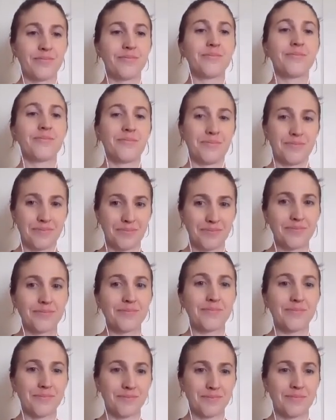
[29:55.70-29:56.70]

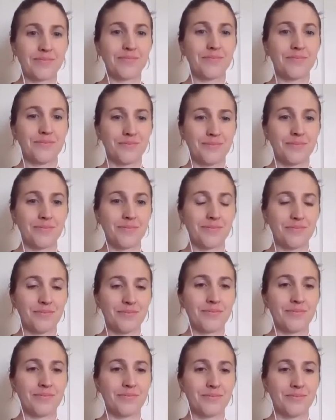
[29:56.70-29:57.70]

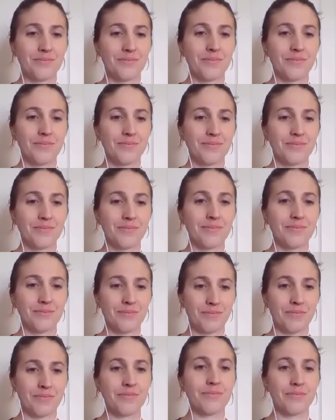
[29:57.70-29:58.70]

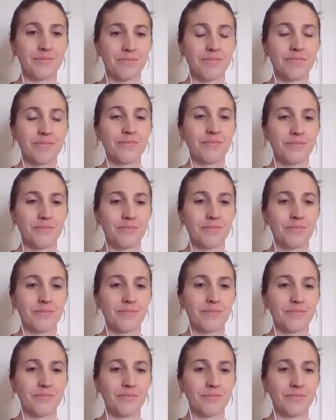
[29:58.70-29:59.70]

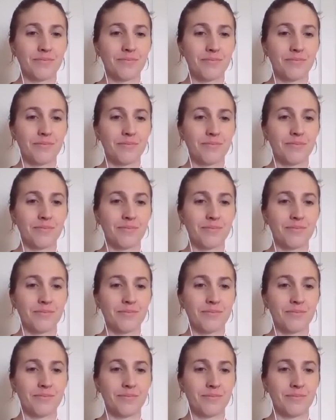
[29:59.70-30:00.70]

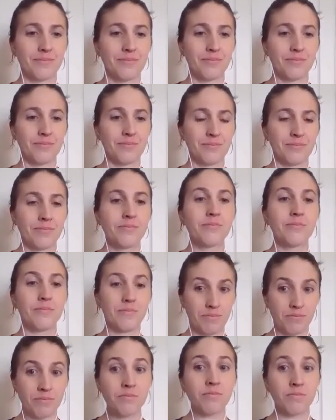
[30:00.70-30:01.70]

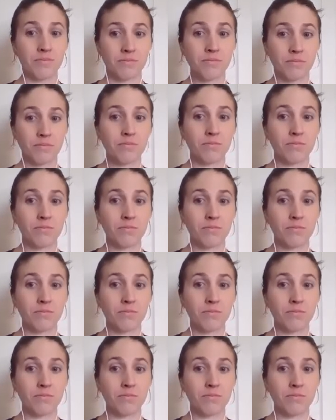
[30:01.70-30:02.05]
The person shown says nothing.